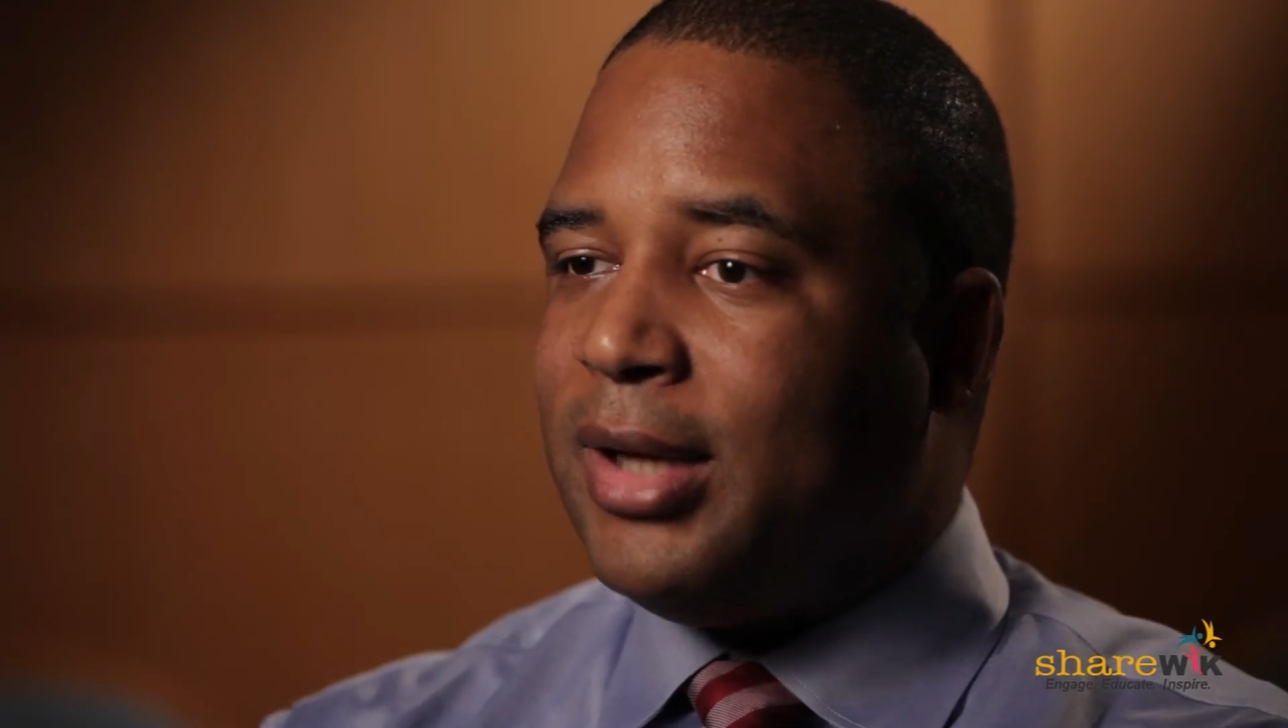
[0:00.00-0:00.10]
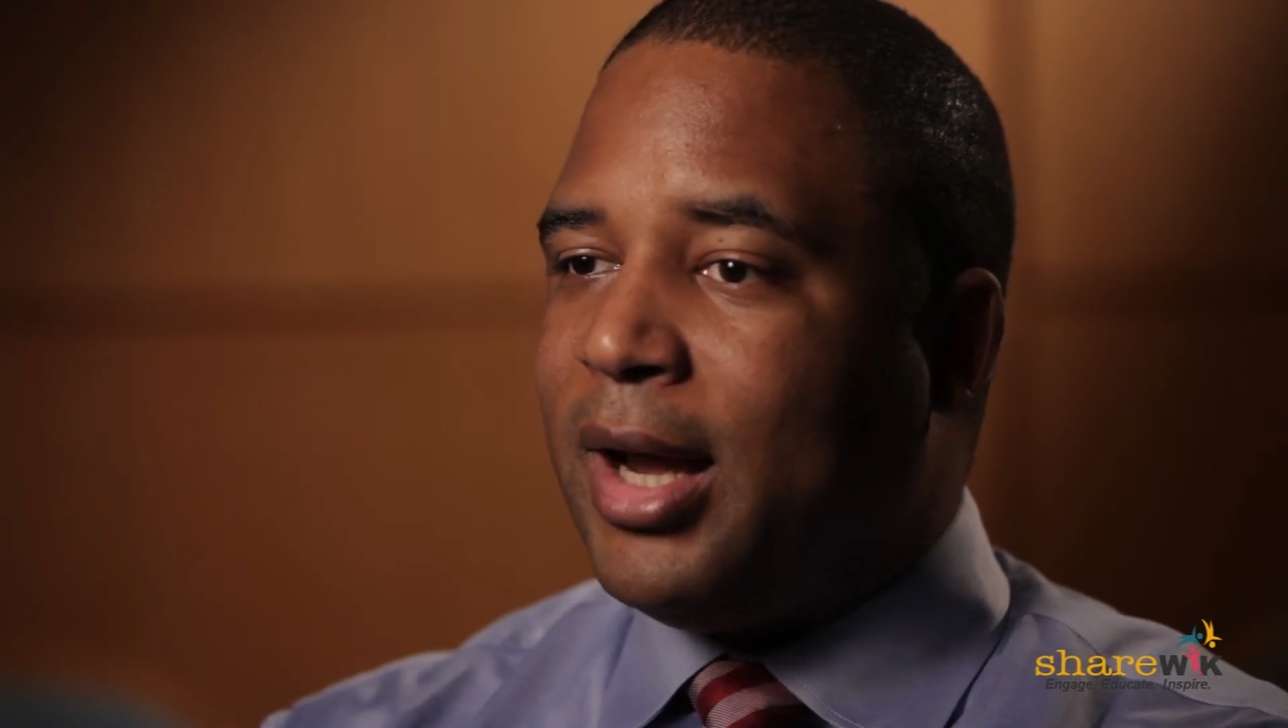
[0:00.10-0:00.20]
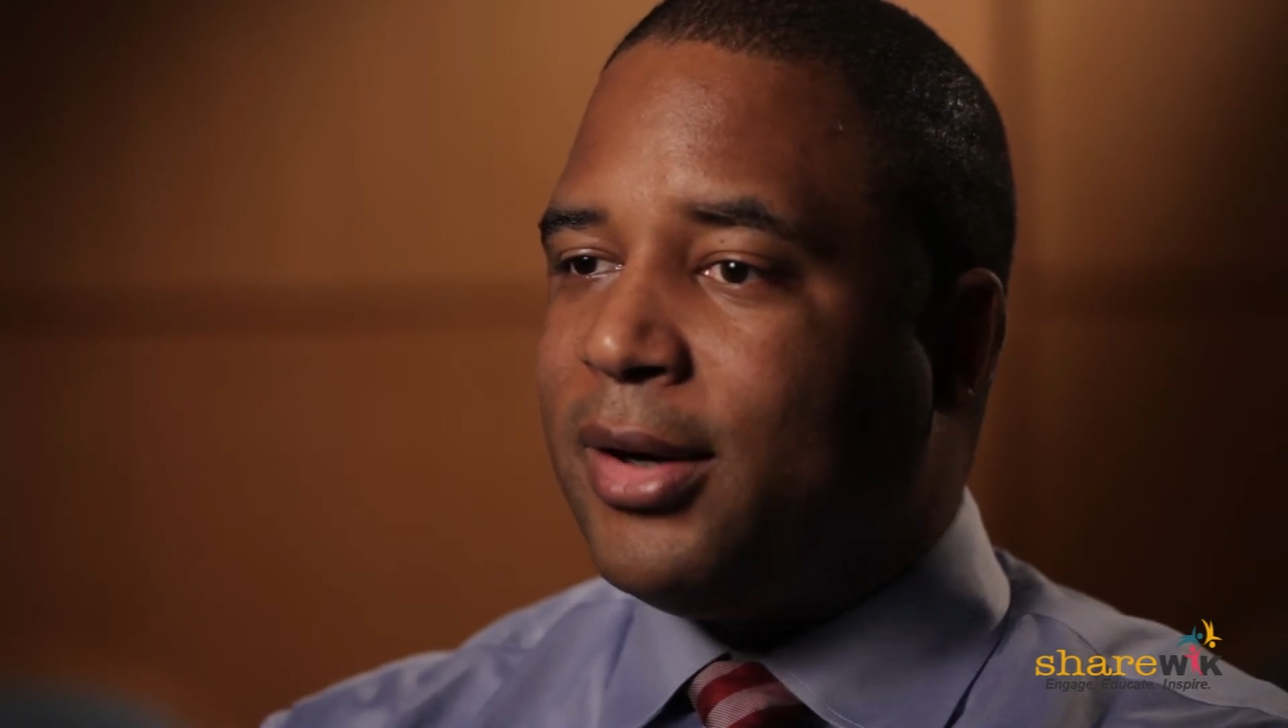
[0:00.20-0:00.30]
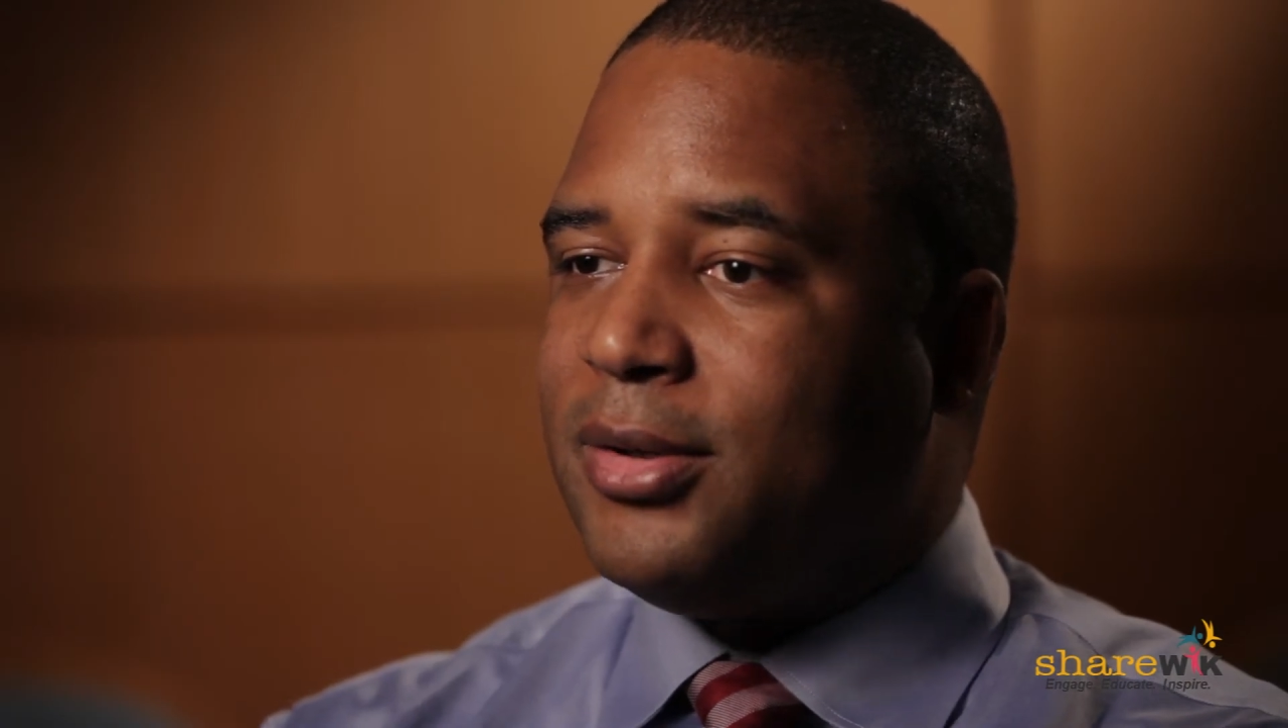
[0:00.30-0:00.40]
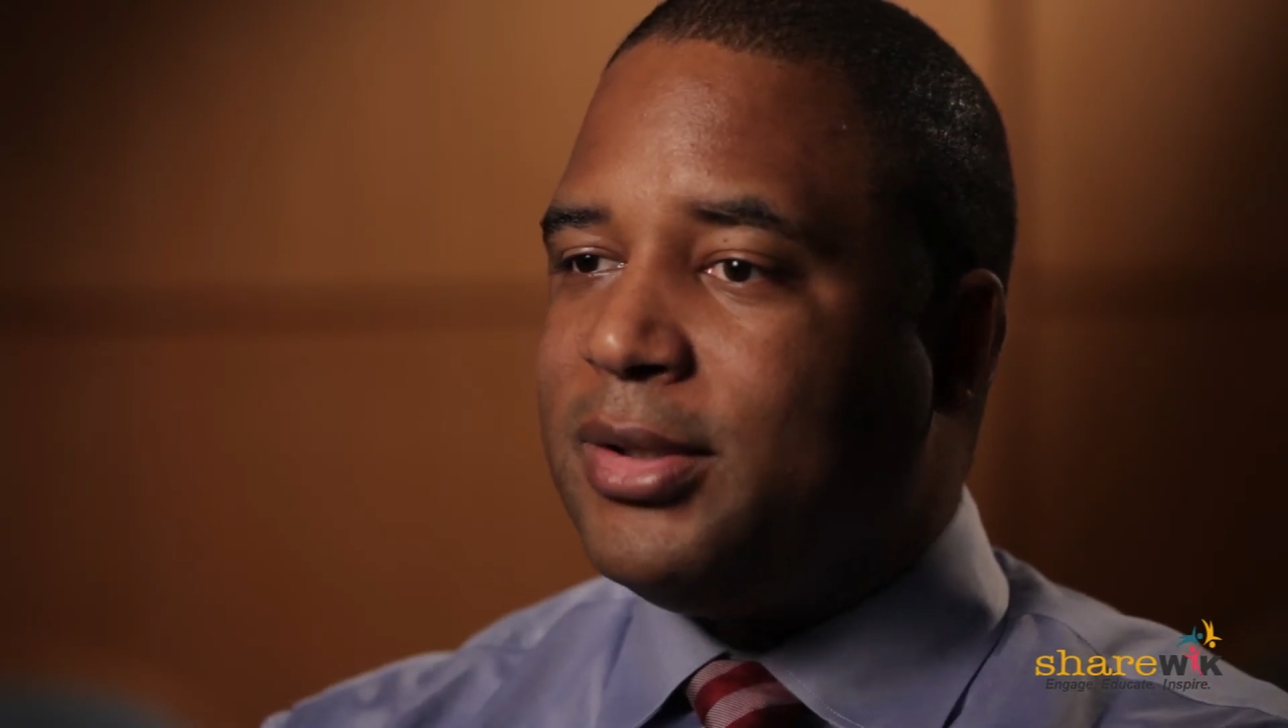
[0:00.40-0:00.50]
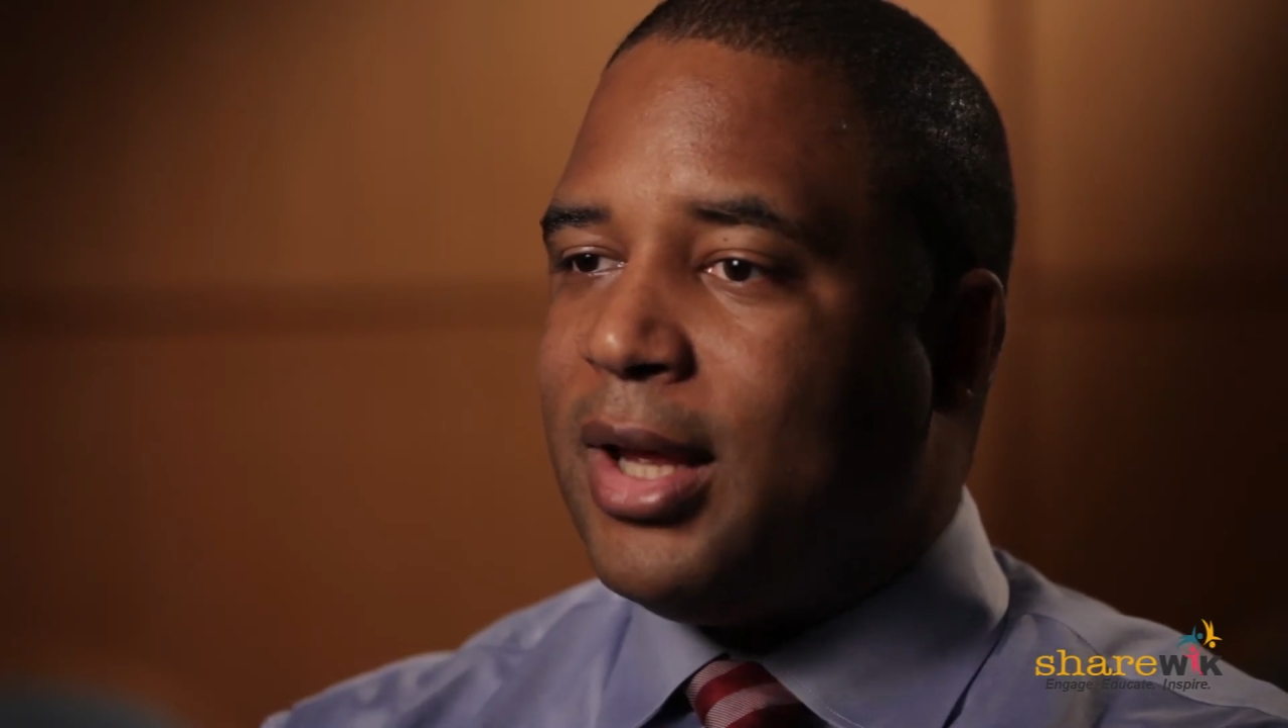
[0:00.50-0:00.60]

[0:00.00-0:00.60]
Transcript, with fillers: doctors